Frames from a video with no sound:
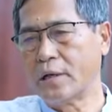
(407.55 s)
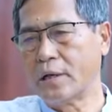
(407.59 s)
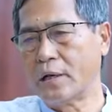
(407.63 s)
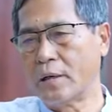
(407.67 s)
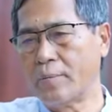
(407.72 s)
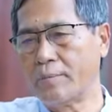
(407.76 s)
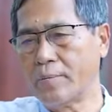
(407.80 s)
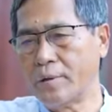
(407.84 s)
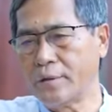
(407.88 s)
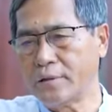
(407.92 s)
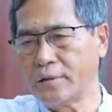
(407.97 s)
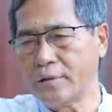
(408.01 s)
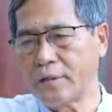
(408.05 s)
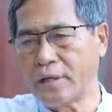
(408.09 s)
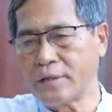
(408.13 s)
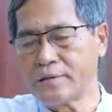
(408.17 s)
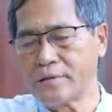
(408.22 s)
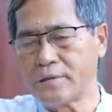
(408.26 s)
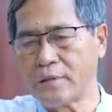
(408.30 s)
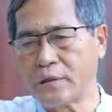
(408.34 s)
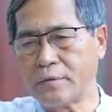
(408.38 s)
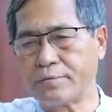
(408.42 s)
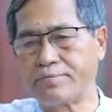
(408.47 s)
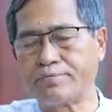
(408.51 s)
Everything
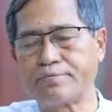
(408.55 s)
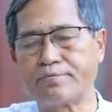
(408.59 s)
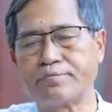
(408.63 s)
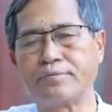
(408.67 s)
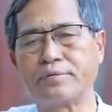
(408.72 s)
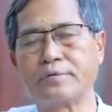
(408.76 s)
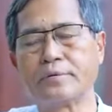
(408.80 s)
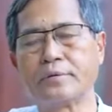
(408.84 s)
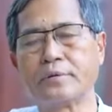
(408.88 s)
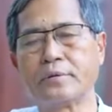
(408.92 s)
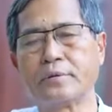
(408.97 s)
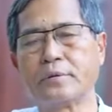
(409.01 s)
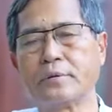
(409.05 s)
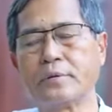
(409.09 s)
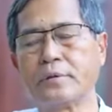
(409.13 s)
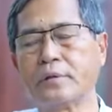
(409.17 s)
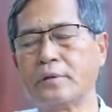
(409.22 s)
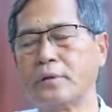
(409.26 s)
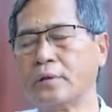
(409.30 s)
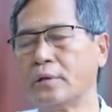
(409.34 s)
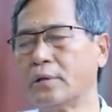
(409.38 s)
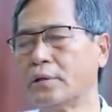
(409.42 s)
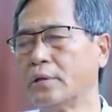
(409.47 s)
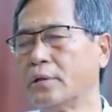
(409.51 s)
as if
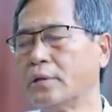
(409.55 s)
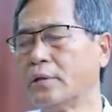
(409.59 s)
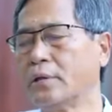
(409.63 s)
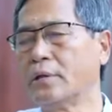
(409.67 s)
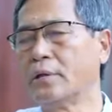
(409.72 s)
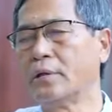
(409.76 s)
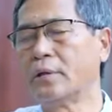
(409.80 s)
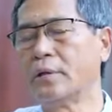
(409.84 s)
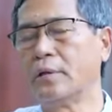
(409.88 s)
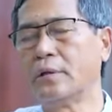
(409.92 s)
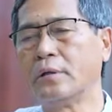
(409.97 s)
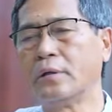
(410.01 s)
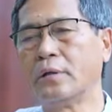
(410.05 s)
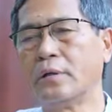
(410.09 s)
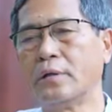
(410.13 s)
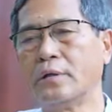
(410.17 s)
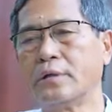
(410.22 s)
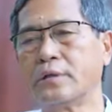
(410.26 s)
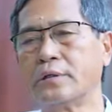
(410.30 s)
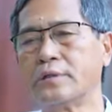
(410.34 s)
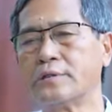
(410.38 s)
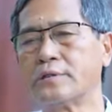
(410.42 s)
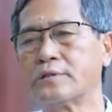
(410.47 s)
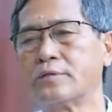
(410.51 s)

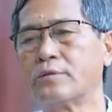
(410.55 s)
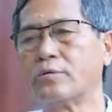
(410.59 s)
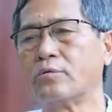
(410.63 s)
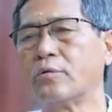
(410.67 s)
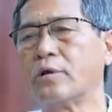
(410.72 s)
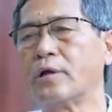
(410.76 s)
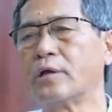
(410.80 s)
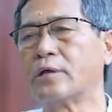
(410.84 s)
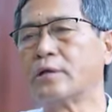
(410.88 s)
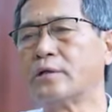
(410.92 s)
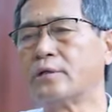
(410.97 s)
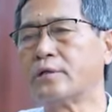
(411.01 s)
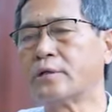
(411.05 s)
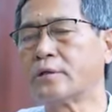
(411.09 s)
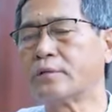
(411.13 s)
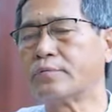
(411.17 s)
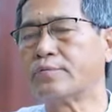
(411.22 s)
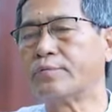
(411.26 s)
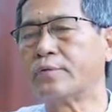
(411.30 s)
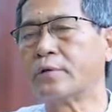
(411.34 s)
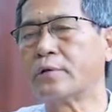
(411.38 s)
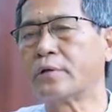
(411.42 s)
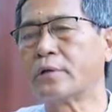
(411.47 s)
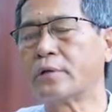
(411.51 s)
it is oriented
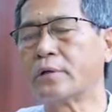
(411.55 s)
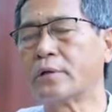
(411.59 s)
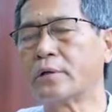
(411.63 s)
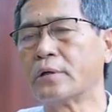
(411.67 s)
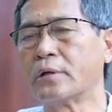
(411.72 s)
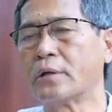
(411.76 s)
for